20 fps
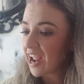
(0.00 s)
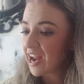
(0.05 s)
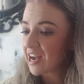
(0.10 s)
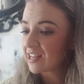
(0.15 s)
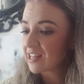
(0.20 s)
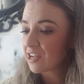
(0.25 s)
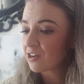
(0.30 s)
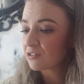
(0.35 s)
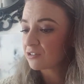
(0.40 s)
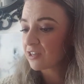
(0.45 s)

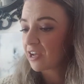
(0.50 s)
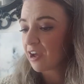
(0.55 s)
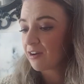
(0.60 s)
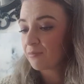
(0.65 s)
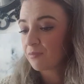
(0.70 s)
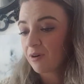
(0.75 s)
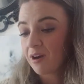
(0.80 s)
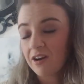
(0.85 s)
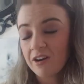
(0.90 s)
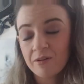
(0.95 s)
And they also
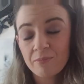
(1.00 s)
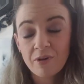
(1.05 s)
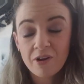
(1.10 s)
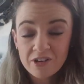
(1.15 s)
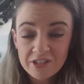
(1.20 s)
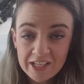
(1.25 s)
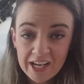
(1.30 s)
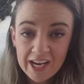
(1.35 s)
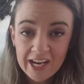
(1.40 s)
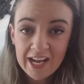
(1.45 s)
have
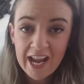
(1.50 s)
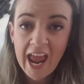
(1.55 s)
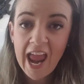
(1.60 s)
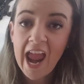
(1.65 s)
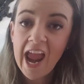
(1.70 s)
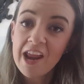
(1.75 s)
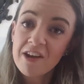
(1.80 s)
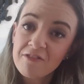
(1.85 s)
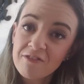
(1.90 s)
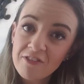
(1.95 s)
protein
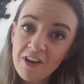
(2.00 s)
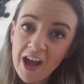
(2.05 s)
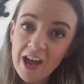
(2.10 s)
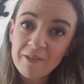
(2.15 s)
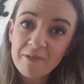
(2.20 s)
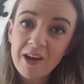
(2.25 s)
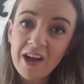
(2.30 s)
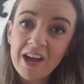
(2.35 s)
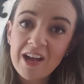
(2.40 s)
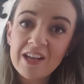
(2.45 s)
and
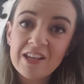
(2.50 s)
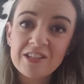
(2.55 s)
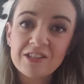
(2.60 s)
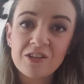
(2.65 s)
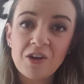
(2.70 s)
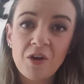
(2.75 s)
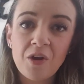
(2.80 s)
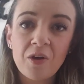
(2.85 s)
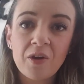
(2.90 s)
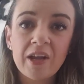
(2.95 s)
fiber,
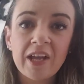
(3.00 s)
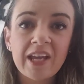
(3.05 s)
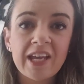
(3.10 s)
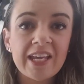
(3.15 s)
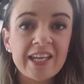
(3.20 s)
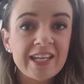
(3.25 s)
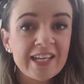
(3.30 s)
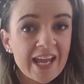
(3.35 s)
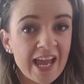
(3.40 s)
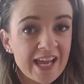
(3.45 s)
so
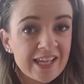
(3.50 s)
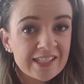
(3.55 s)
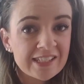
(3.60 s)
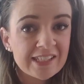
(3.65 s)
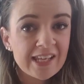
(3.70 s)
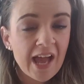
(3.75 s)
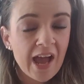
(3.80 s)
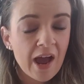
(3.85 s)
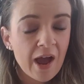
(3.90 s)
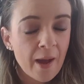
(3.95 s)

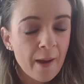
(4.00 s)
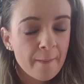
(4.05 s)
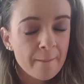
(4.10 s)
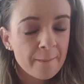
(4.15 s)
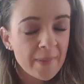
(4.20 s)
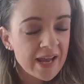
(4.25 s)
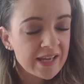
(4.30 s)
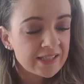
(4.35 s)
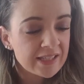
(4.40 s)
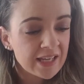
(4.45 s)
yes,
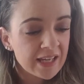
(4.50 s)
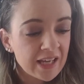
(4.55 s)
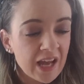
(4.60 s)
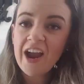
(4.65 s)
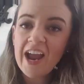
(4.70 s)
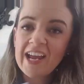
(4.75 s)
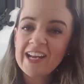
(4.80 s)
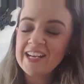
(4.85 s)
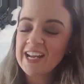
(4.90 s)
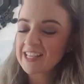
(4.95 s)
amazing.
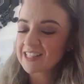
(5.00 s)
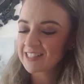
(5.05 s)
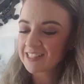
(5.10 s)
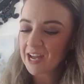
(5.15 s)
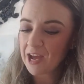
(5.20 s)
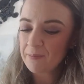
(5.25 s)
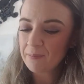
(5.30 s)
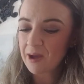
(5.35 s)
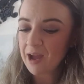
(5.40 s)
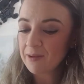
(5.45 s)
All right, next
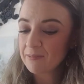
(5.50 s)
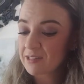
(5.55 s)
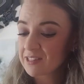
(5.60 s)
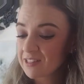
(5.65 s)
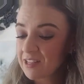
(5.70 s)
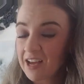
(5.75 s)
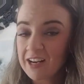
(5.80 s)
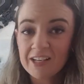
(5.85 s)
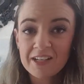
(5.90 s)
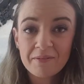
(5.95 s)
up, I'm
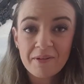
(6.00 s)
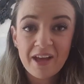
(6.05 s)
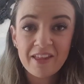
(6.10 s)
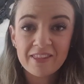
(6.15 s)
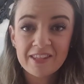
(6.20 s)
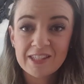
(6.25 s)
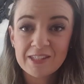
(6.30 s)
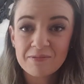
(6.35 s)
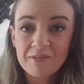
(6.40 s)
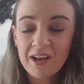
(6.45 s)
excited
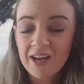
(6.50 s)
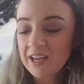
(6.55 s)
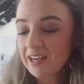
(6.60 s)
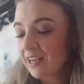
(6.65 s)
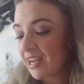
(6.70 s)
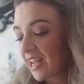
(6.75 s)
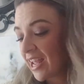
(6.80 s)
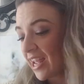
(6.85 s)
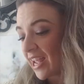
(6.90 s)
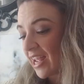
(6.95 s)
about this
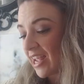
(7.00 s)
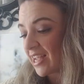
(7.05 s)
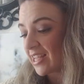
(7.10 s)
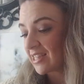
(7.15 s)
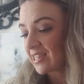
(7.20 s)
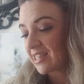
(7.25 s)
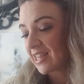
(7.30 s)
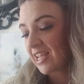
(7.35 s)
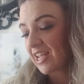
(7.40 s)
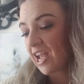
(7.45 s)
one,
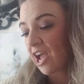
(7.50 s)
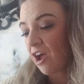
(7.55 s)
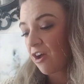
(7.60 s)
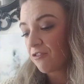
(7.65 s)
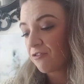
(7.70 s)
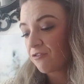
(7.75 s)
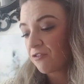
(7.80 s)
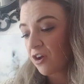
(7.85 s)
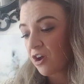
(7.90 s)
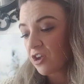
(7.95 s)
is the
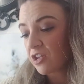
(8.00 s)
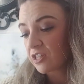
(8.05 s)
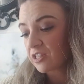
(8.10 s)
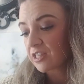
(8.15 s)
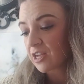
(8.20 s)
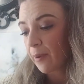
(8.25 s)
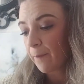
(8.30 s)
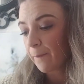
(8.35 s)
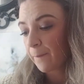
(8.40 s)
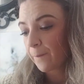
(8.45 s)

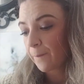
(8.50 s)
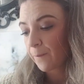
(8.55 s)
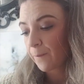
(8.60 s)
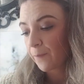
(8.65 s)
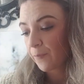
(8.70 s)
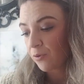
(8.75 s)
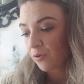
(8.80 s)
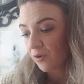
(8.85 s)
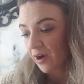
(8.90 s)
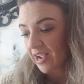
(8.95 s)
First
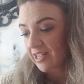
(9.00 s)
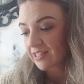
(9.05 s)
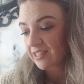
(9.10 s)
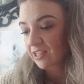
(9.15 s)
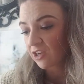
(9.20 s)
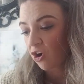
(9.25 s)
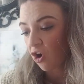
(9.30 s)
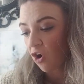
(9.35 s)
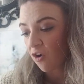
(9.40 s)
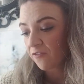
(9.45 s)

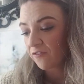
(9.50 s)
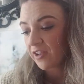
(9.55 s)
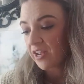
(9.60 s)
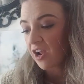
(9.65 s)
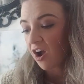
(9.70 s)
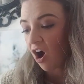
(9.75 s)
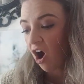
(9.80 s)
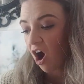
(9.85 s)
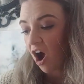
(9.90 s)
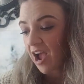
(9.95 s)
Press
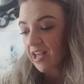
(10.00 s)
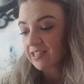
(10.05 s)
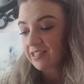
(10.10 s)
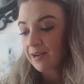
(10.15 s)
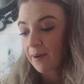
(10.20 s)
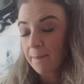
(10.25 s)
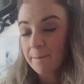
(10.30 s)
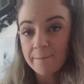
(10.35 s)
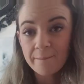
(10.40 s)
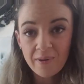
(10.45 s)
Coffee
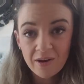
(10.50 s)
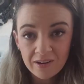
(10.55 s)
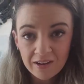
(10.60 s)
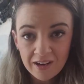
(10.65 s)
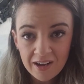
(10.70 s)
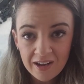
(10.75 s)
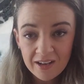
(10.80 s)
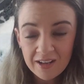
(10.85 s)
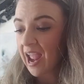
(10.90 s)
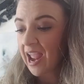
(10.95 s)
Iced
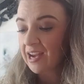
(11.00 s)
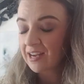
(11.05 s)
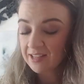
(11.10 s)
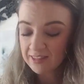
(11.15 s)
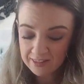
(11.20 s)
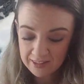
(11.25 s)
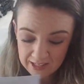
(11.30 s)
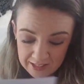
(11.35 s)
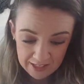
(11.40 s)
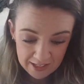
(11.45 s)
Mocha.
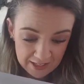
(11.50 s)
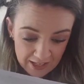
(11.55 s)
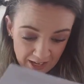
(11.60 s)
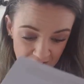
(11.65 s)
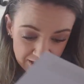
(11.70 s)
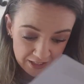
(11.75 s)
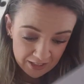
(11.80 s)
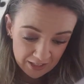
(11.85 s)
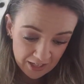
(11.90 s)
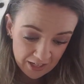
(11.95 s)
And this is
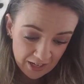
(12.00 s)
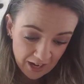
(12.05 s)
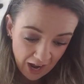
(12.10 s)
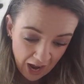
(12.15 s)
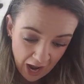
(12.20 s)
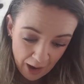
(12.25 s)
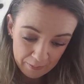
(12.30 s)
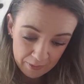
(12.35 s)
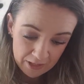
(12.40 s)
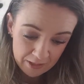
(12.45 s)
actually an
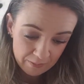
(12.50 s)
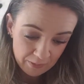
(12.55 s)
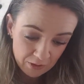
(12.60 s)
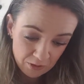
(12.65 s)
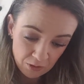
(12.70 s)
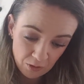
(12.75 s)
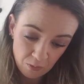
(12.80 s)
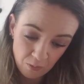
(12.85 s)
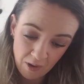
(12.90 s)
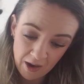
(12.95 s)
almond
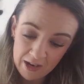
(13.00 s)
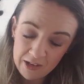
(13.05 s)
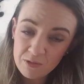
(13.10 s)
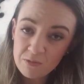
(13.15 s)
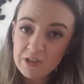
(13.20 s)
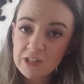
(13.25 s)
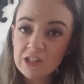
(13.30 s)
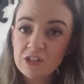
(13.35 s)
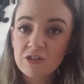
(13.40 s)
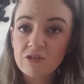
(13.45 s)
milk one,
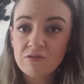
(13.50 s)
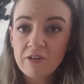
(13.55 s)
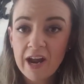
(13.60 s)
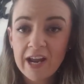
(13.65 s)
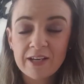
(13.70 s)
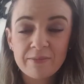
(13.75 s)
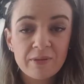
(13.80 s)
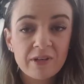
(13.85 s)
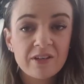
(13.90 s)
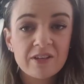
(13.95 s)
which is
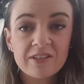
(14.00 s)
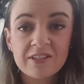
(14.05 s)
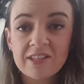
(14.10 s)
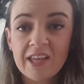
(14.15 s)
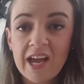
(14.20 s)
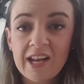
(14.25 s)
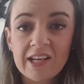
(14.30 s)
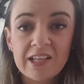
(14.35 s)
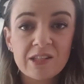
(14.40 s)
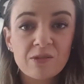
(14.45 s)
great because
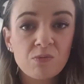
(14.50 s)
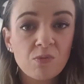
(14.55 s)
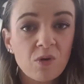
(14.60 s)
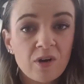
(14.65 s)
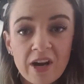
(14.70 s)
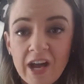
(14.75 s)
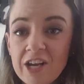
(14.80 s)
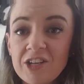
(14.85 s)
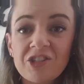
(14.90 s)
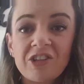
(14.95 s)
that is
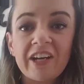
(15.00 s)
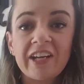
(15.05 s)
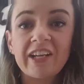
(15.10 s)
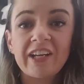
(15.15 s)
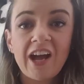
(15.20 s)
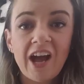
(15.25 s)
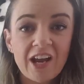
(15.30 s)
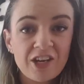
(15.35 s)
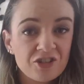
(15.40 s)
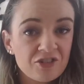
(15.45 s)
what I drink.
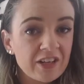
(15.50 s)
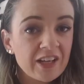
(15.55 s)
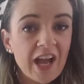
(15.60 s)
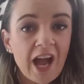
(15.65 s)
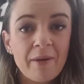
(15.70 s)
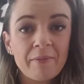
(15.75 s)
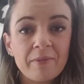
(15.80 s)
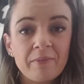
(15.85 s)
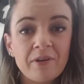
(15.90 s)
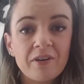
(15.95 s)
I drink
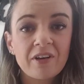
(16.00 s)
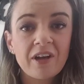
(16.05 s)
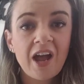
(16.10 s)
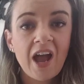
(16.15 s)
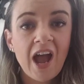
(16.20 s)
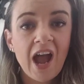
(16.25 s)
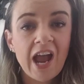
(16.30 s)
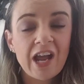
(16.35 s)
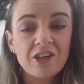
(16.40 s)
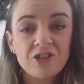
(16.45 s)
almond milk.
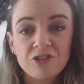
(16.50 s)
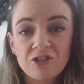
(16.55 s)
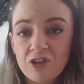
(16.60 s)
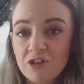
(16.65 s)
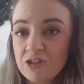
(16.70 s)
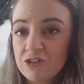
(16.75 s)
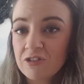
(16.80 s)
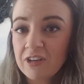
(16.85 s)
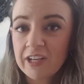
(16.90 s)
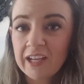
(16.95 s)
I
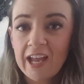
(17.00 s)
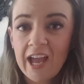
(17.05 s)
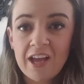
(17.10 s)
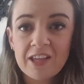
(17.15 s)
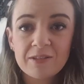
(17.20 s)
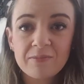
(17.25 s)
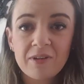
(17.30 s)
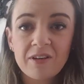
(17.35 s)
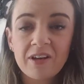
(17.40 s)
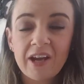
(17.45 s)
don't drink
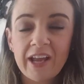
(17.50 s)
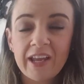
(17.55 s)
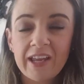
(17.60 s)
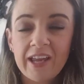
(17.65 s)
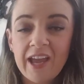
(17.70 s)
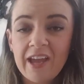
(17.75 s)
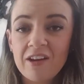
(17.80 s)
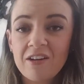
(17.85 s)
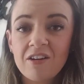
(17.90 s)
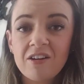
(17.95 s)
cow's milk. I
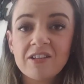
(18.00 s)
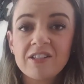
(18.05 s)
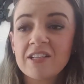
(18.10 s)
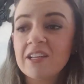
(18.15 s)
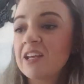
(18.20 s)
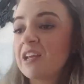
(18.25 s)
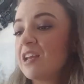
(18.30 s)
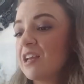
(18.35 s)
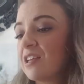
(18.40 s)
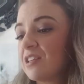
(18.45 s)
cannot.
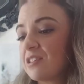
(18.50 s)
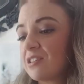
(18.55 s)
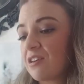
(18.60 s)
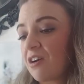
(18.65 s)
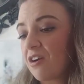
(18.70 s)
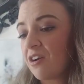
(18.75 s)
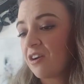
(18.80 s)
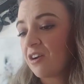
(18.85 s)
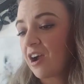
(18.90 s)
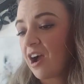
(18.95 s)

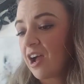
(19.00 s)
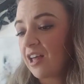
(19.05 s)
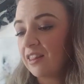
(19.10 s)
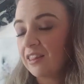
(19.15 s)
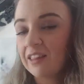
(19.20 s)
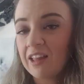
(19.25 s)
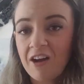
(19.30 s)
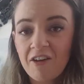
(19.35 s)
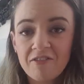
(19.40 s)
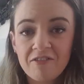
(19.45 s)
So I
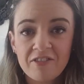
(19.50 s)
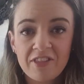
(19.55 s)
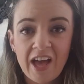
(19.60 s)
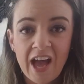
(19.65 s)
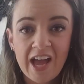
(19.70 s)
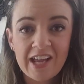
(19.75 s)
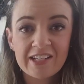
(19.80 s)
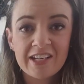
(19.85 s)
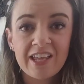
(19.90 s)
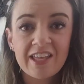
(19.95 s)
love
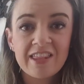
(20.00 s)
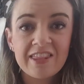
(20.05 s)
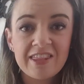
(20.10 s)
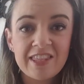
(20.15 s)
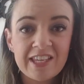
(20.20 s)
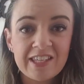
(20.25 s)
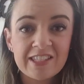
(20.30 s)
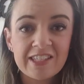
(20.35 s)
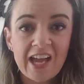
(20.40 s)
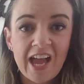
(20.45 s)
that
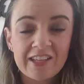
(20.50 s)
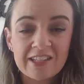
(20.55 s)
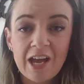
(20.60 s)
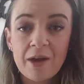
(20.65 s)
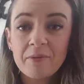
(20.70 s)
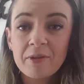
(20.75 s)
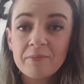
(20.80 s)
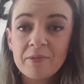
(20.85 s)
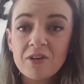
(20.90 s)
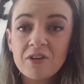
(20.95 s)
this has
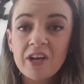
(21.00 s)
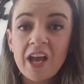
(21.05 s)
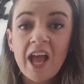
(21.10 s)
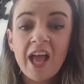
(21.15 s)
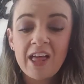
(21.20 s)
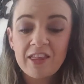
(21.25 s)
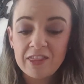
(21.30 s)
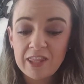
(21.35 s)
almond milk.